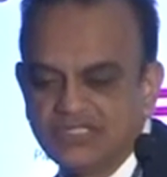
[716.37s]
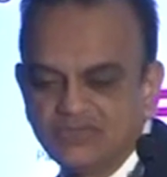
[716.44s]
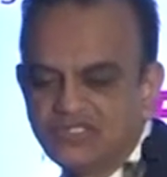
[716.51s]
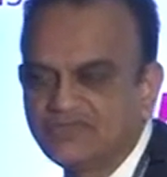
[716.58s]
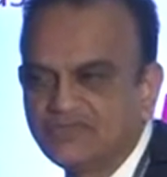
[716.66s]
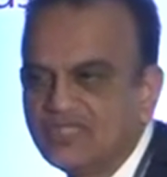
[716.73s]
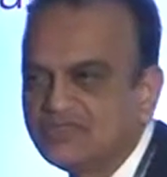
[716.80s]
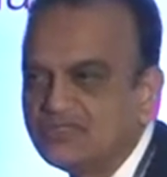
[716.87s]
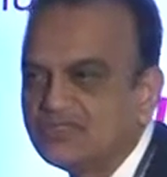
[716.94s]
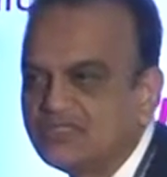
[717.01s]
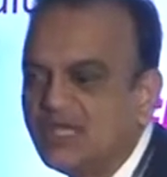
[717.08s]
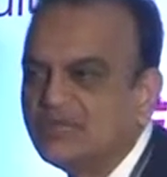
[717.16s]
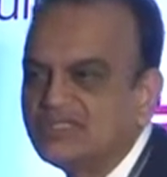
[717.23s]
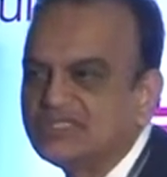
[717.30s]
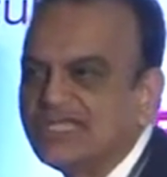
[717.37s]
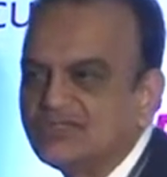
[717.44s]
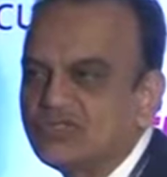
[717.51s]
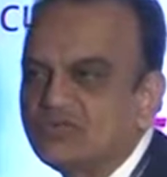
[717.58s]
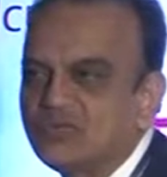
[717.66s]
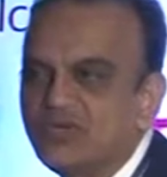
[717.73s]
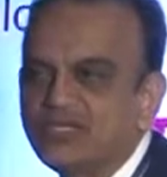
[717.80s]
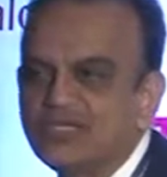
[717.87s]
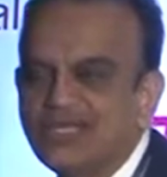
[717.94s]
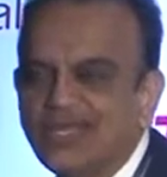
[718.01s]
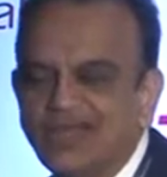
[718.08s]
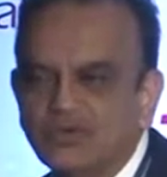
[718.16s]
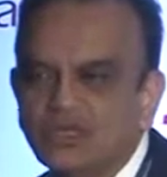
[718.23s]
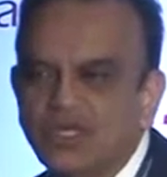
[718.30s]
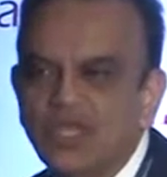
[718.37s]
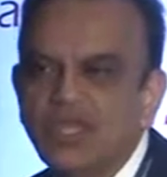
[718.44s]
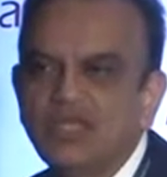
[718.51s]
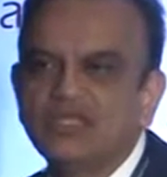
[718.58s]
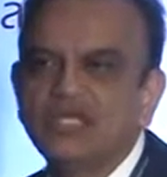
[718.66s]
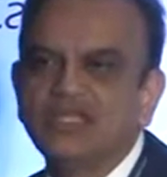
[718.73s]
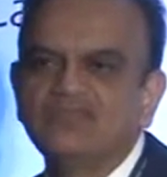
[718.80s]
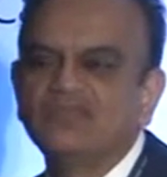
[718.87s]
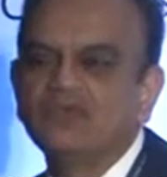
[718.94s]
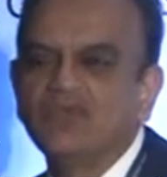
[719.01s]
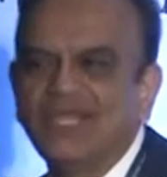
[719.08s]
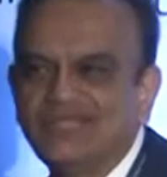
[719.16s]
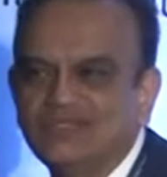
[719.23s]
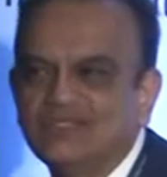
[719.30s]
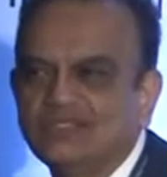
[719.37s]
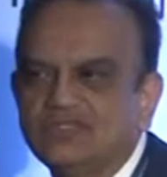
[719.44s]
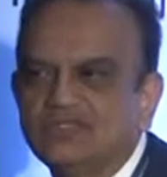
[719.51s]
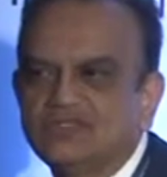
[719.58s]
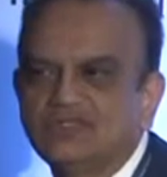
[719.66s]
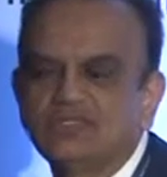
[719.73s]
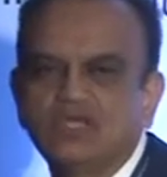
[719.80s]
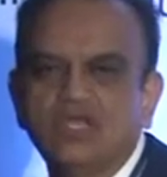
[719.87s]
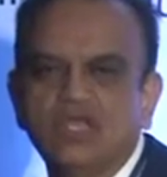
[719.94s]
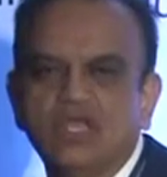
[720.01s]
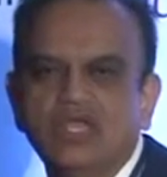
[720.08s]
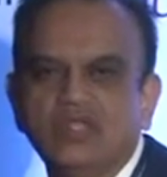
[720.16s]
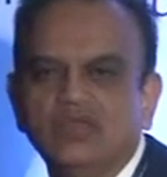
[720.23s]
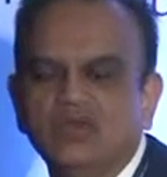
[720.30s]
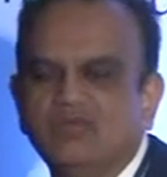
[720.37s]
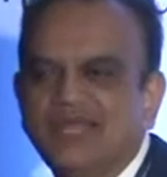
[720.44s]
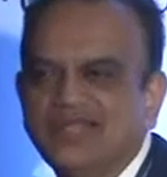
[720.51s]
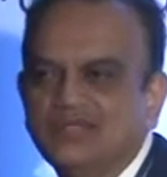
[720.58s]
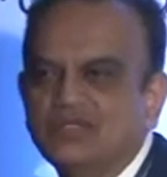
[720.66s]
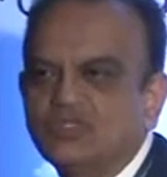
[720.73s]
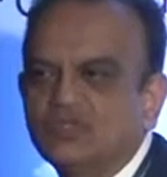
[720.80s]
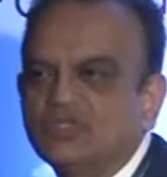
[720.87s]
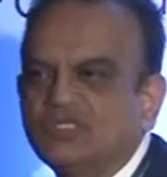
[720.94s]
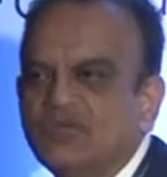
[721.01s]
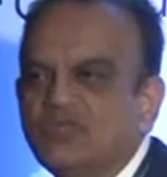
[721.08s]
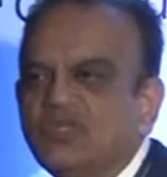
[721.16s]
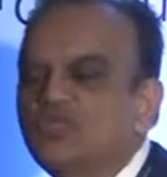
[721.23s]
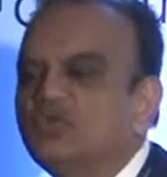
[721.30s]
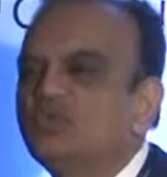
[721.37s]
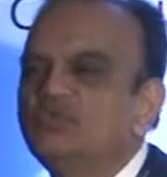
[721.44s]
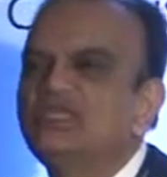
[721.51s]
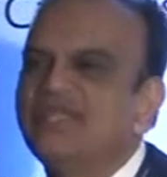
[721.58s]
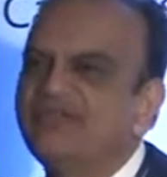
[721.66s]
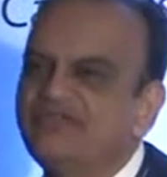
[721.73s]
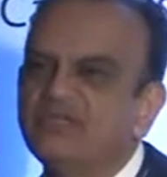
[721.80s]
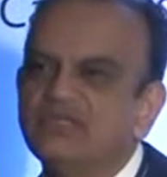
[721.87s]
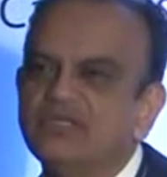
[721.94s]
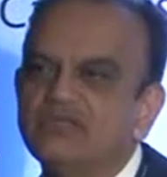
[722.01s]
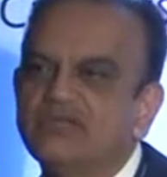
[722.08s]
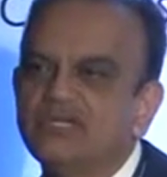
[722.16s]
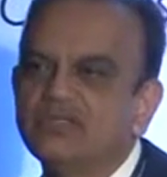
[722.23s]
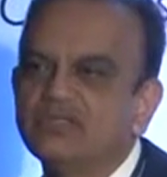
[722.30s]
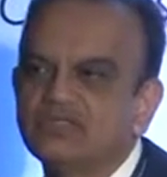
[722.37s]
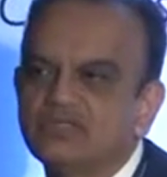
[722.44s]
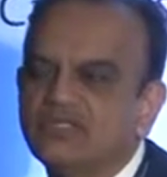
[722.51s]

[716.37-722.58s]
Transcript: And Chief Justice Roberts actually pointed out that if you license your patent to someone, you definitely reduce